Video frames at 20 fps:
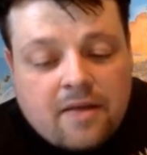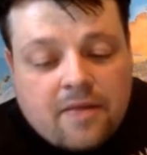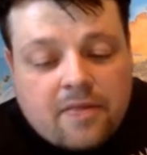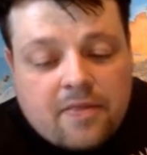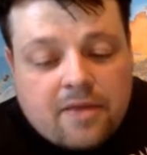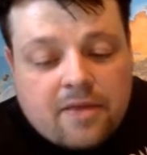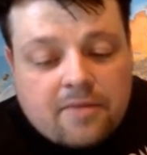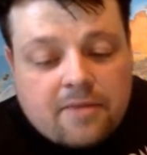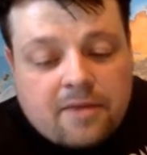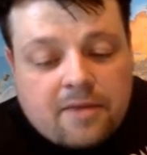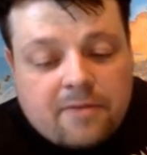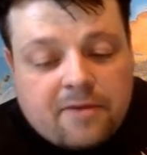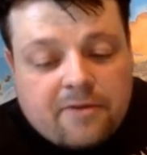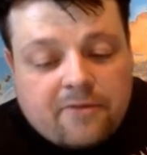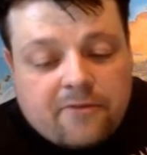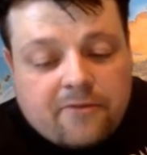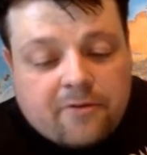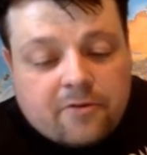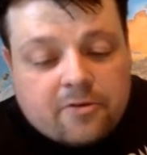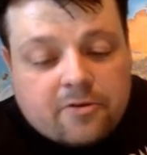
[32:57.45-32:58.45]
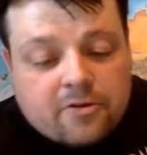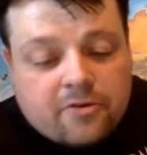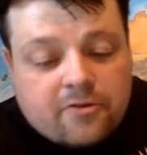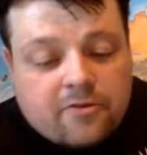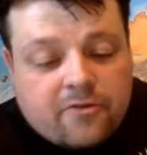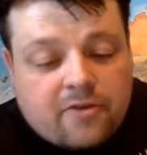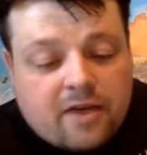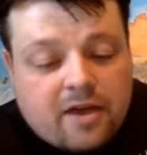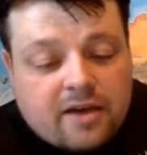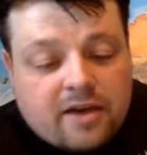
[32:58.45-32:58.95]
They may be further
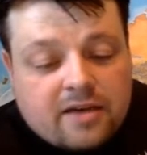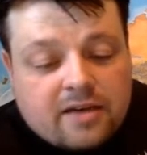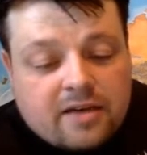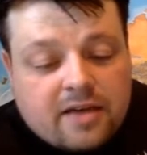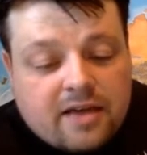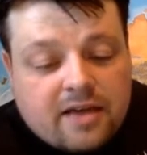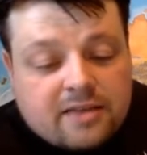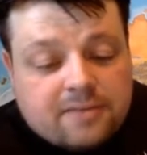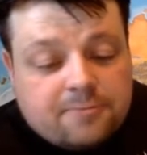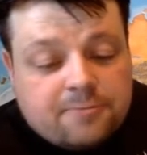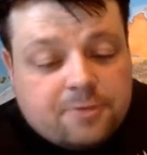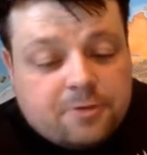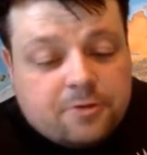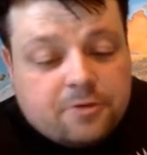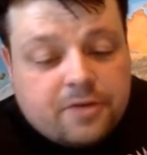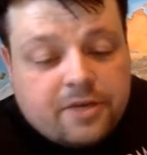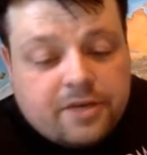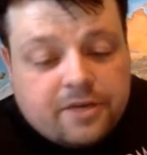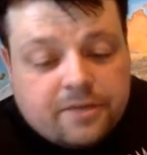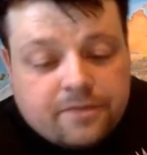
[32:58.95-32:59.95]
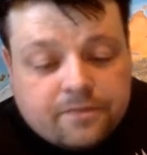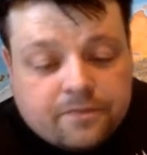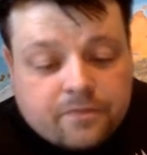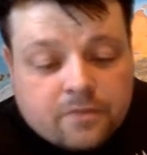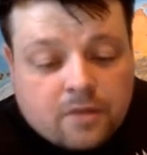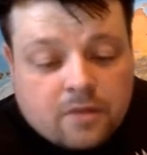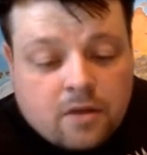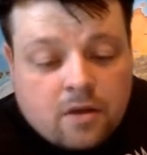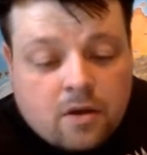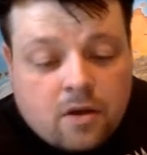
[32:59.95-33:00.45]
defined as beauty
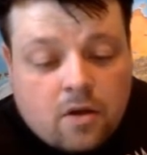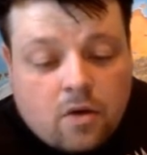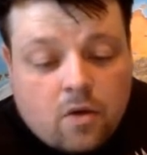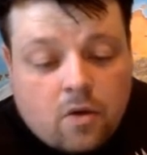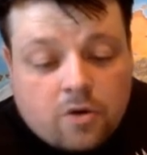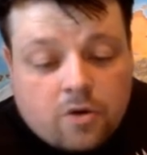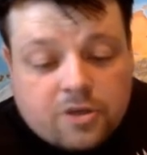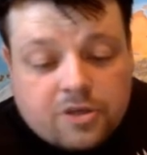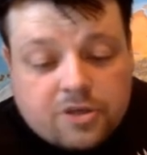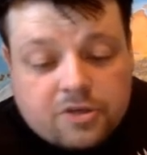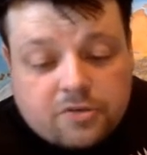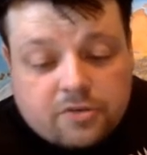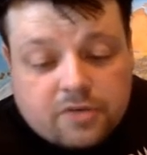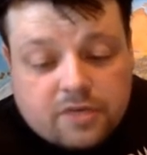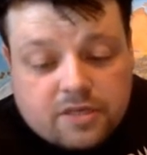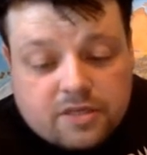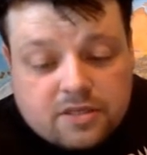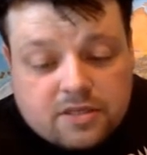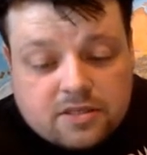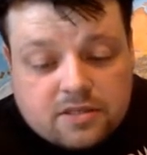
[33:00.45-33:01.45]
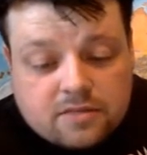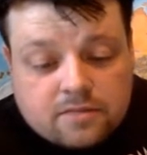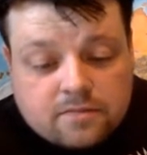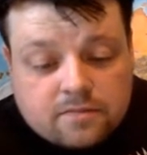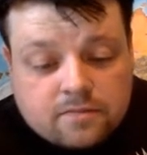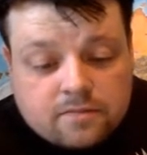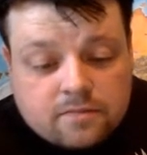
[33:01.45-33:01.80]
or cuteness.